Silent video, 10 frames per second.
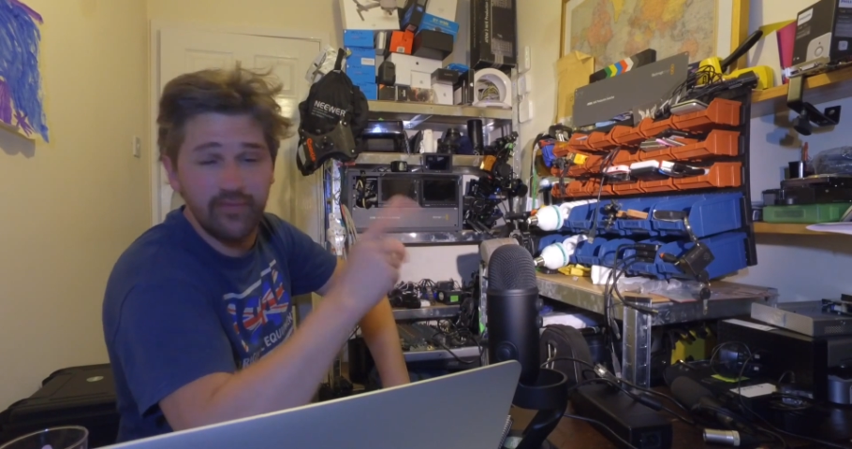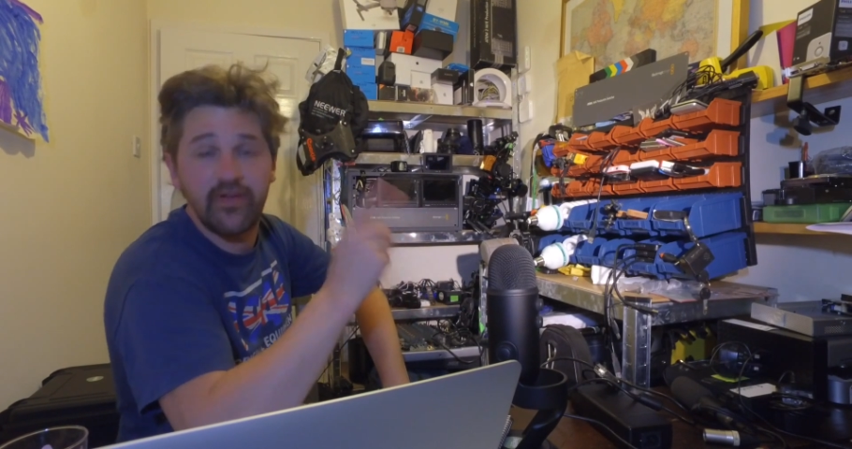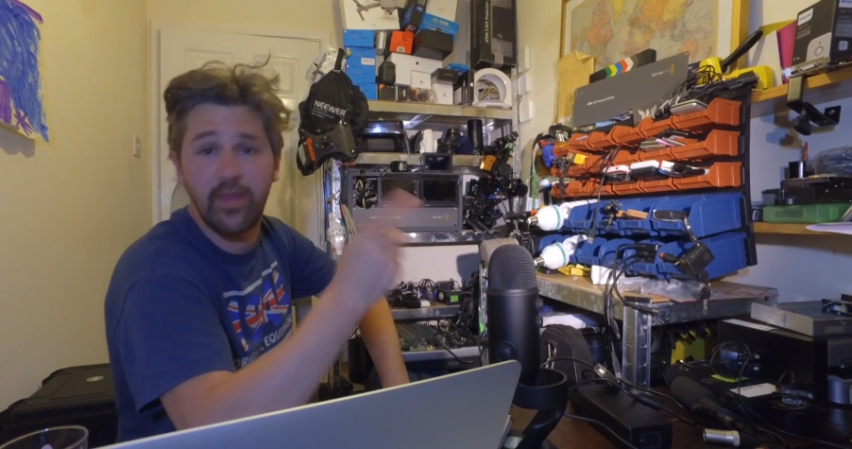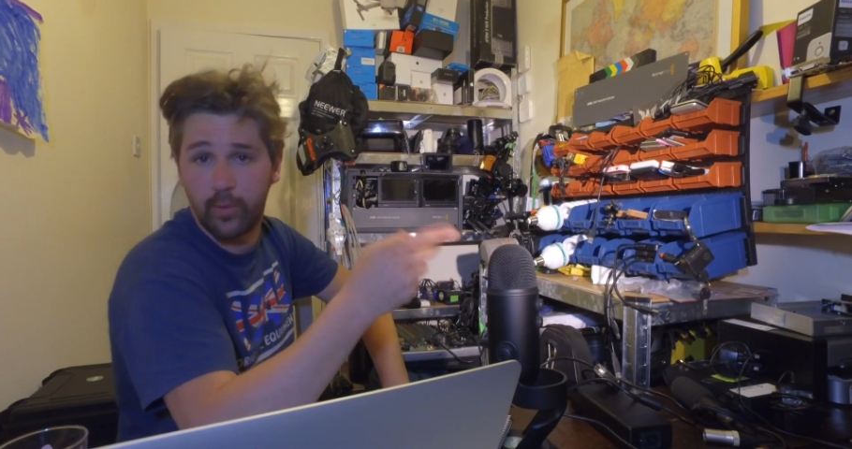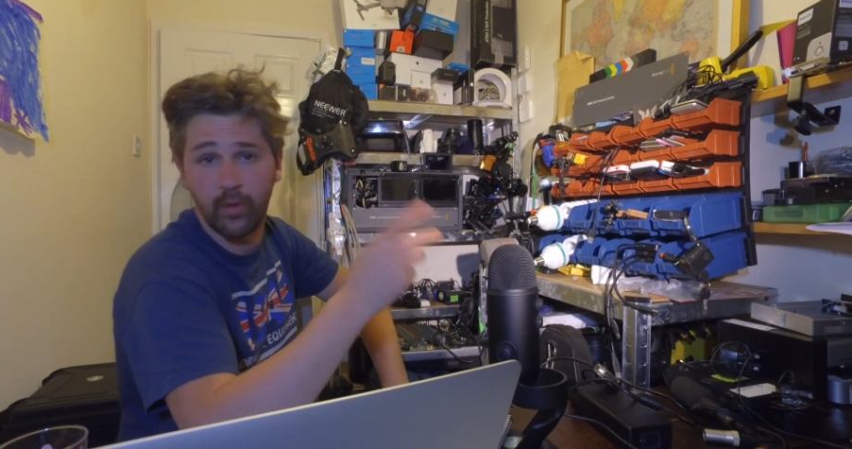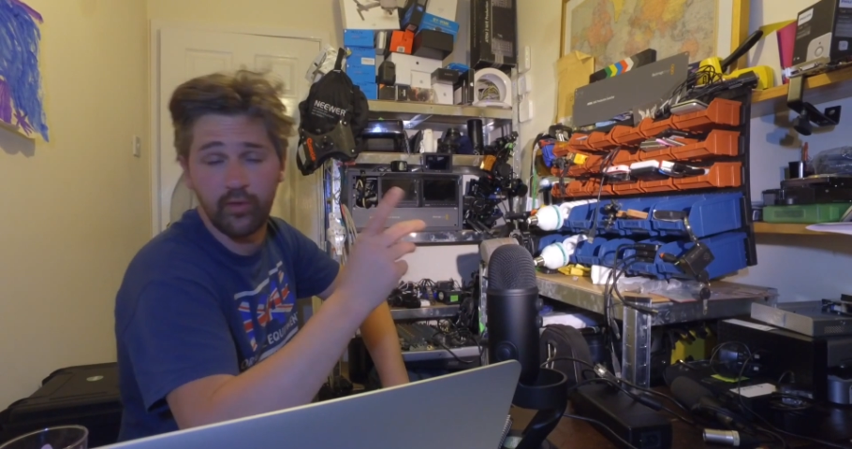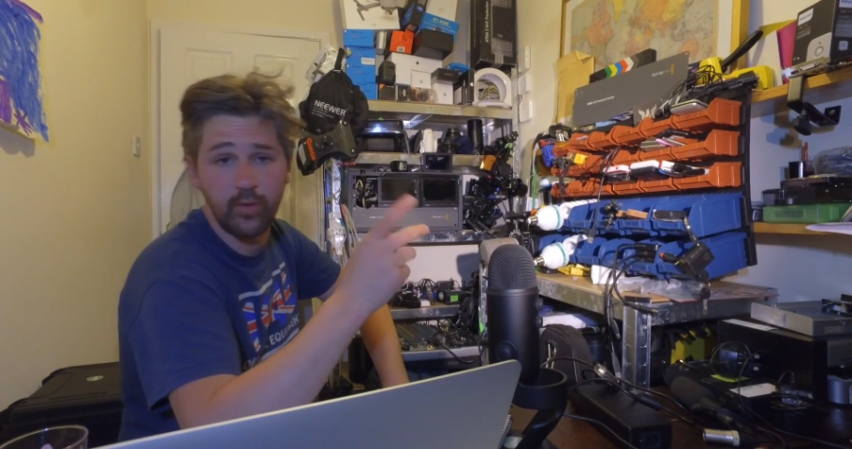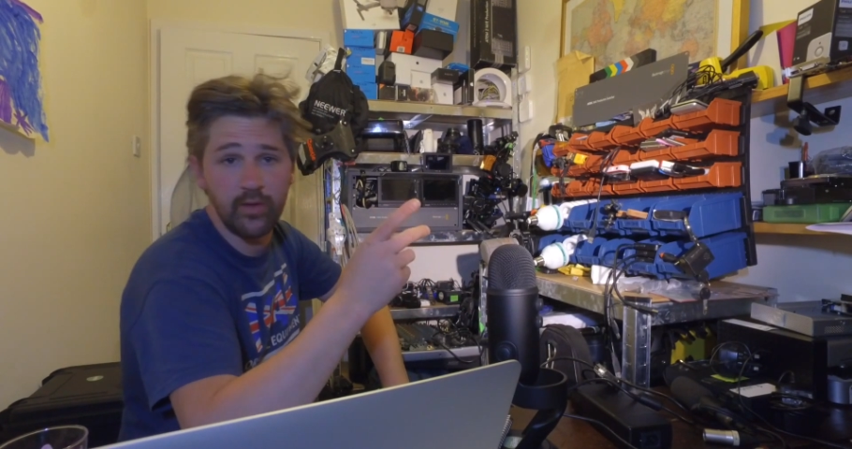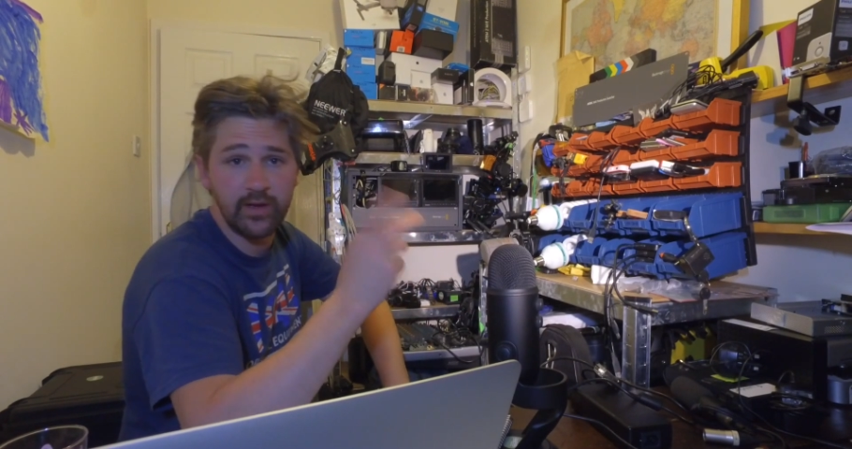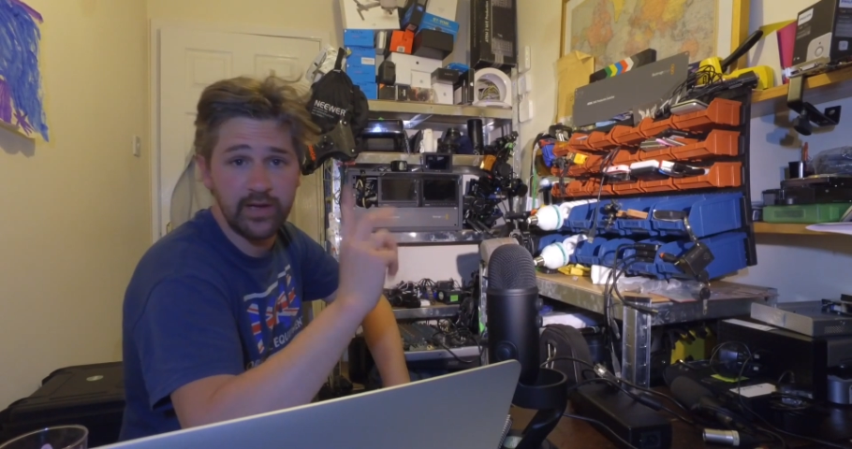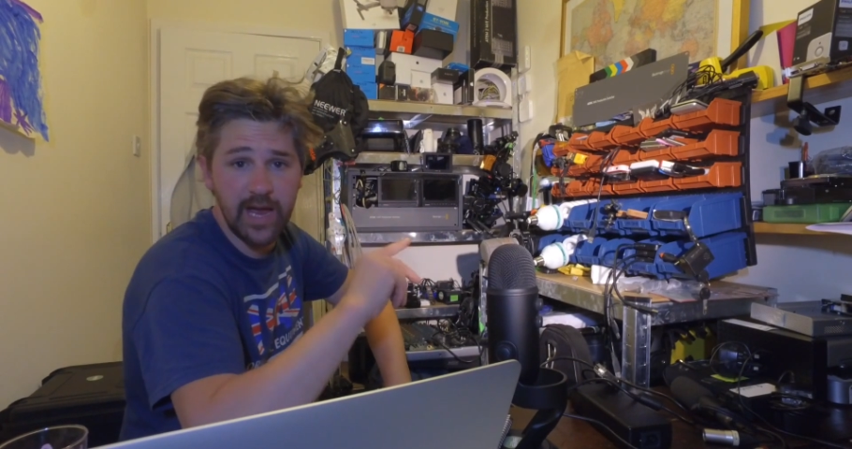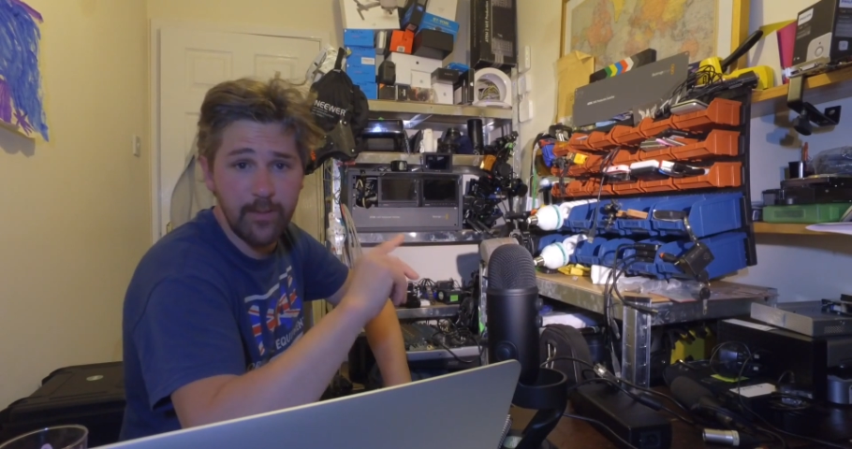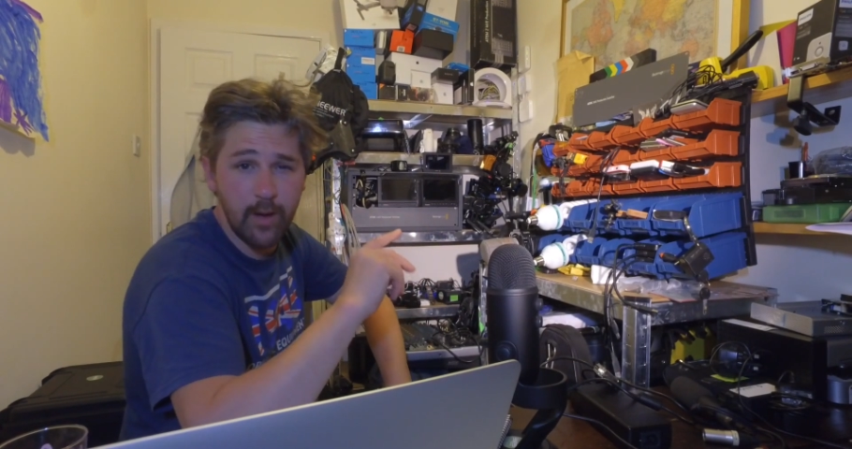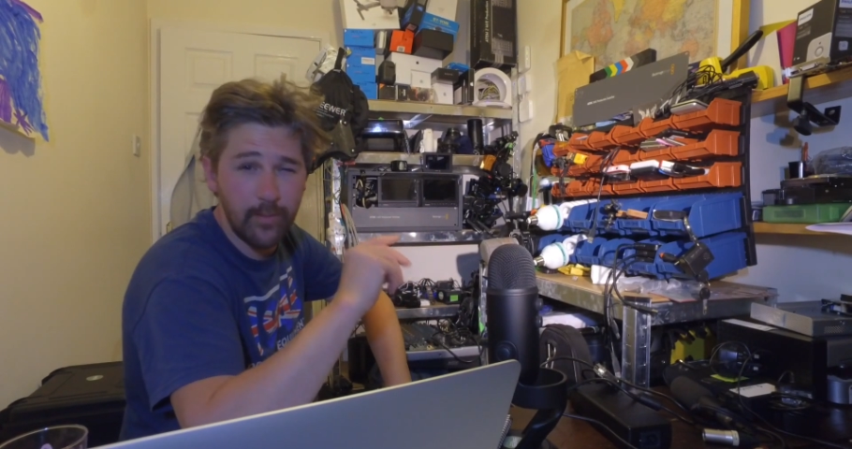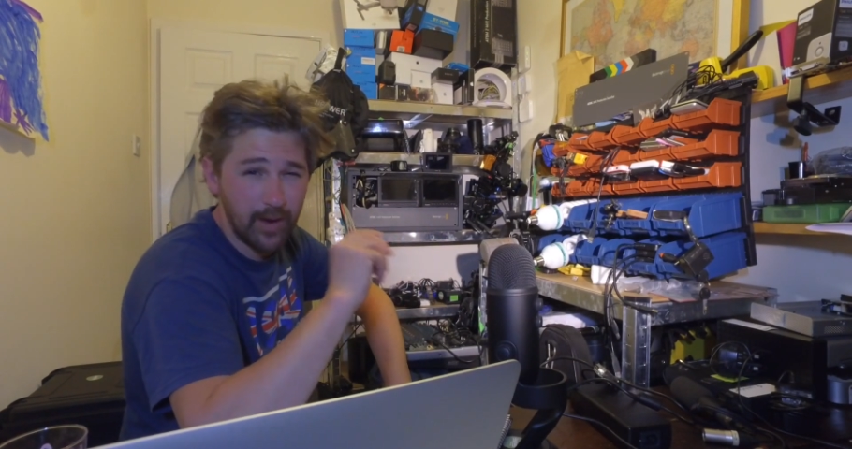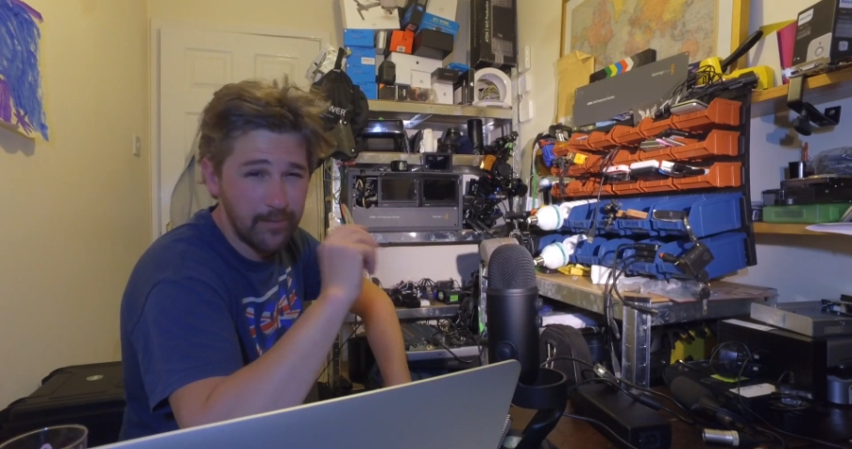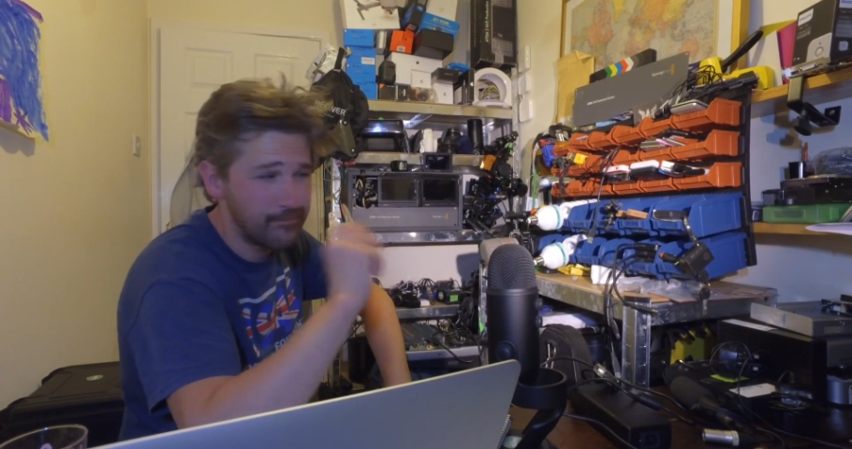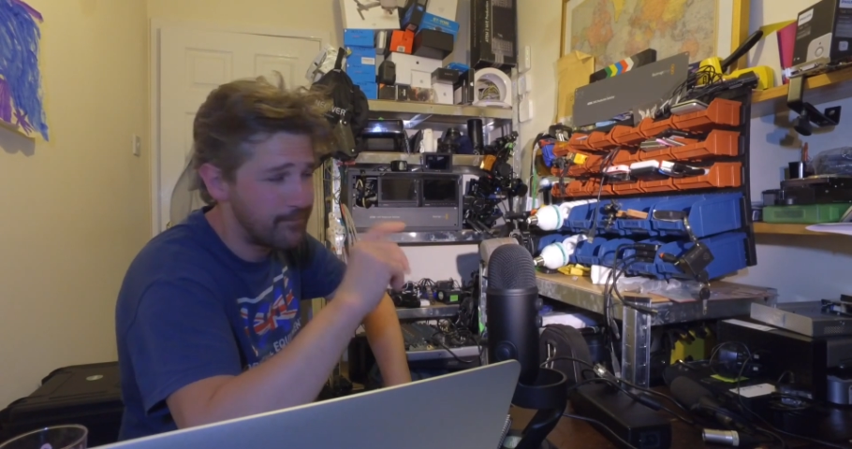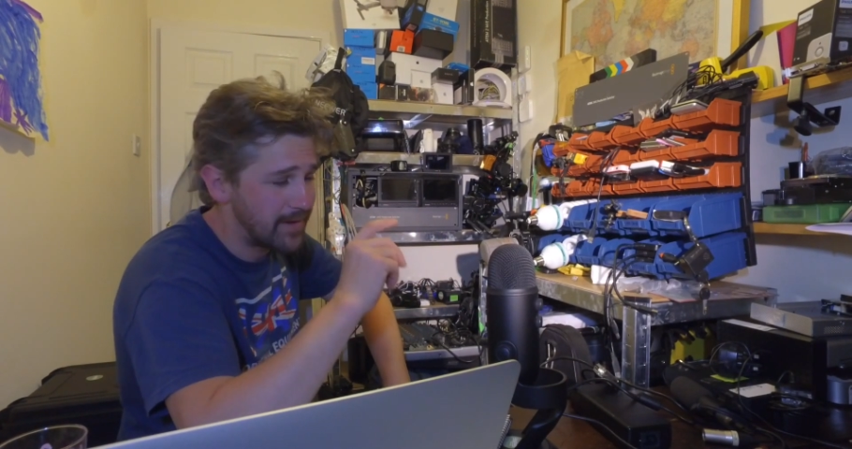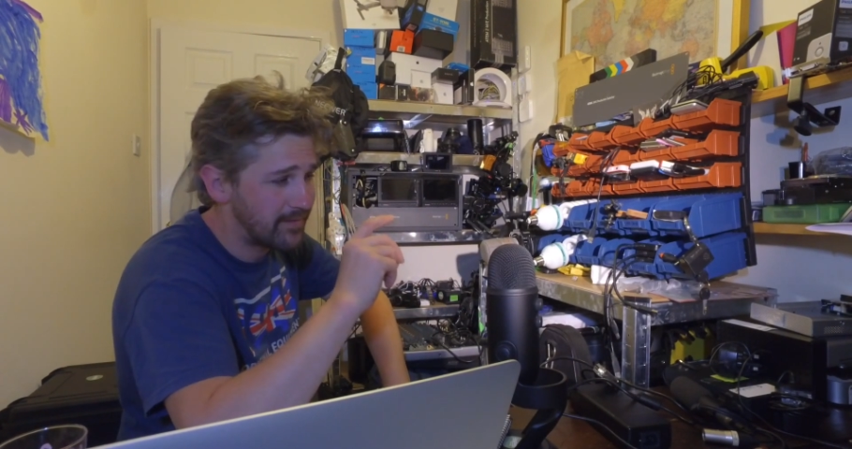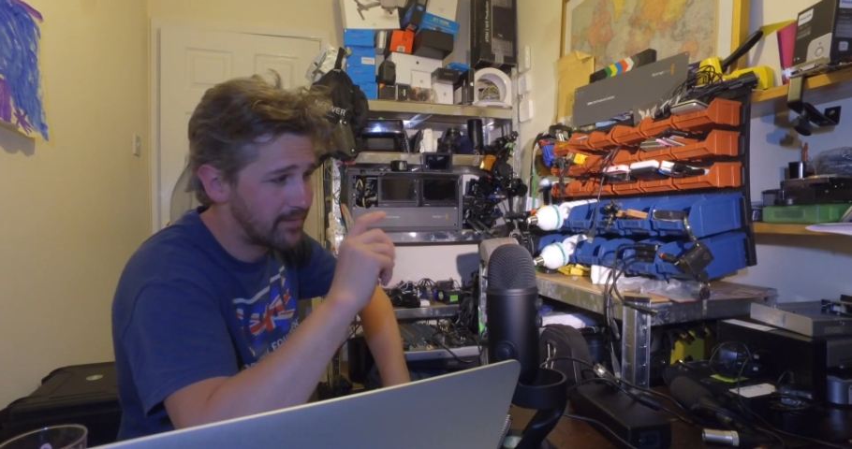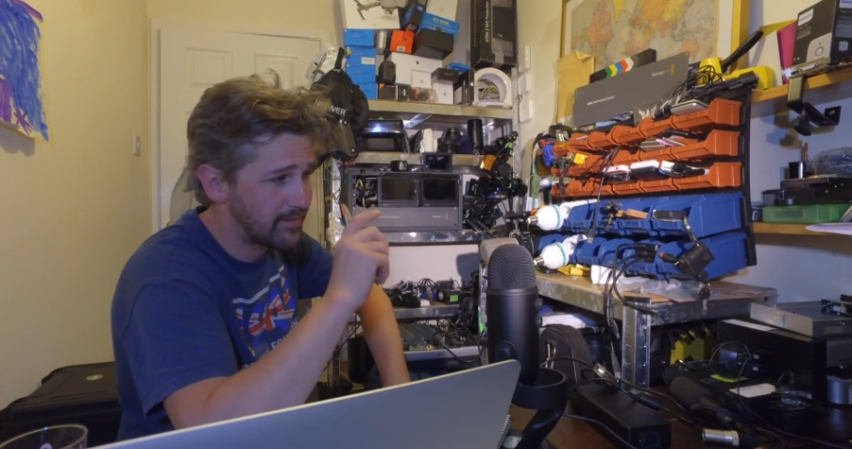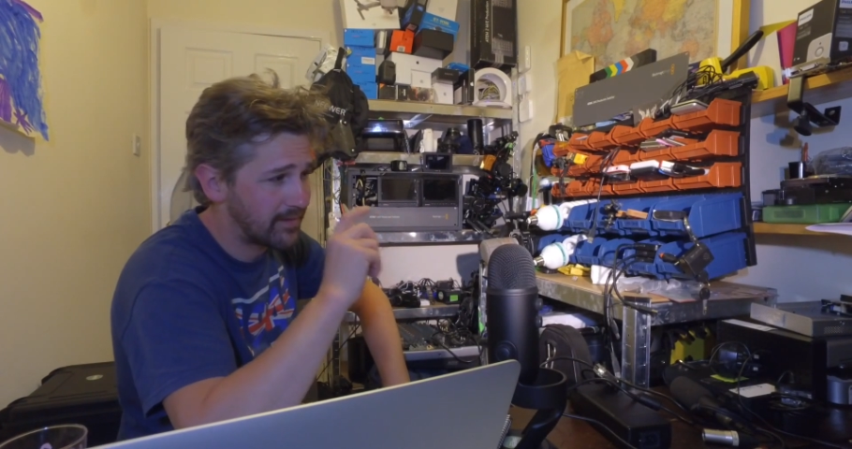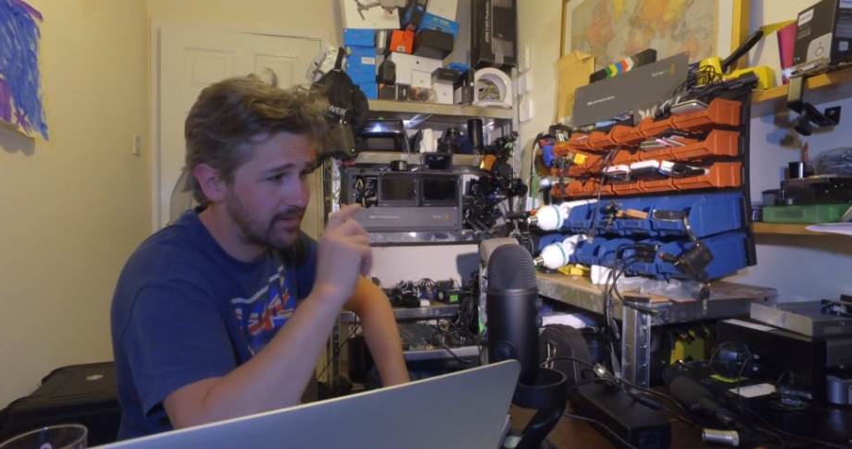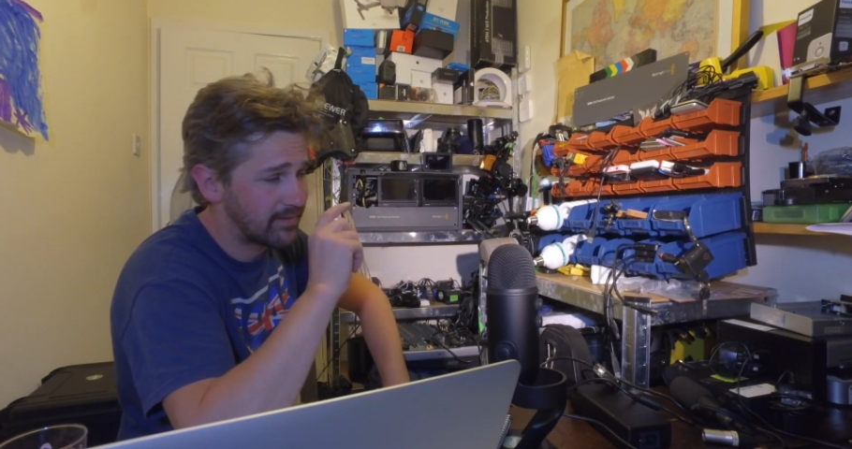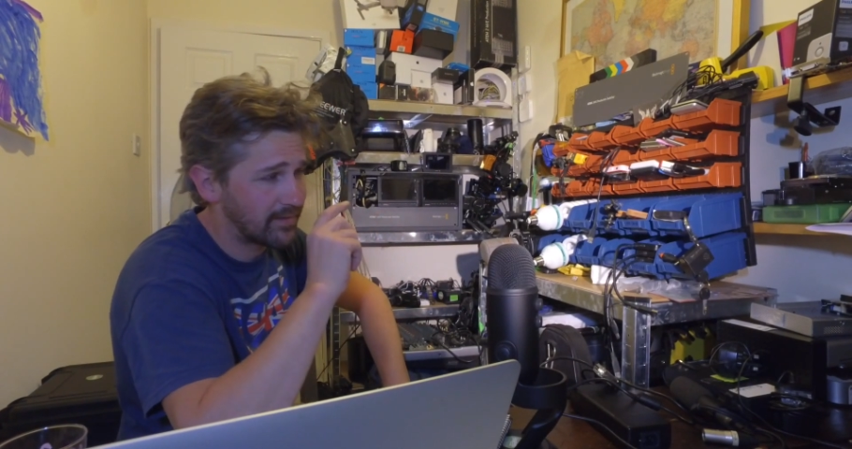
in fact there was one that came up and I missed it,